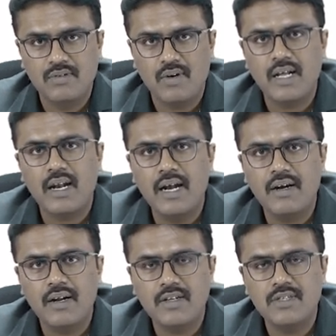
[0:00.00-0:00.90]
What are
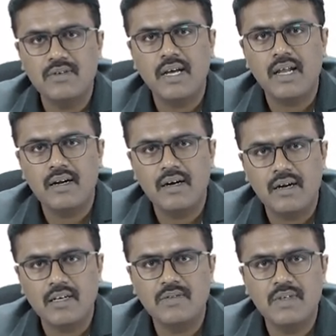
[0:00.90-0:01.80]
antitussives? They are the
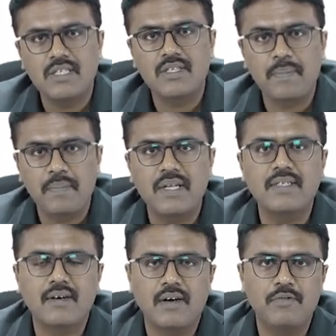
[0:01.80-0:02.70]
drugs which suppress
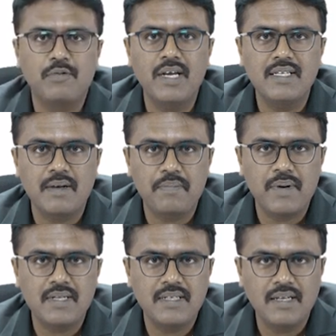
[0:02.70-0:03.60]
the cough. Why
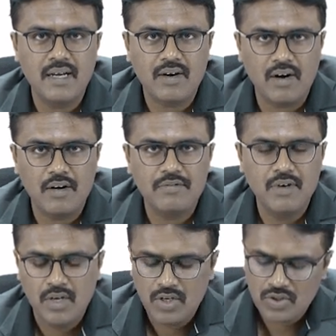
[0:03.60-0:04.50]
suppressing a cough
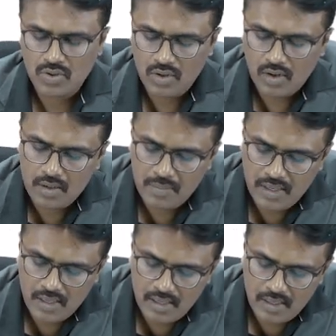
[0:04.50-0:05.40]
should not be
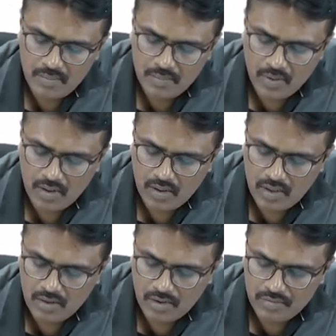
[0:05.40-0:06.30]
done in
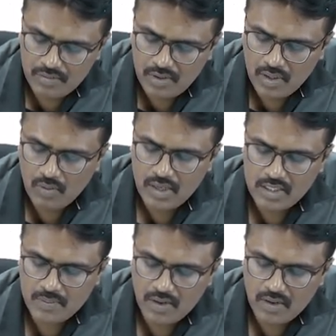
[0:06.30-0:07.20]
productive cough? Now, what
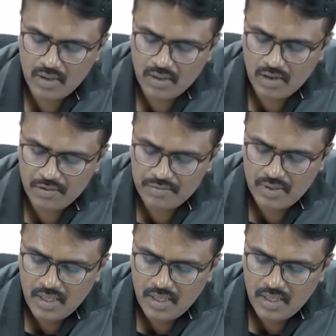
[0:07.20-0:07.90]
is productive cough?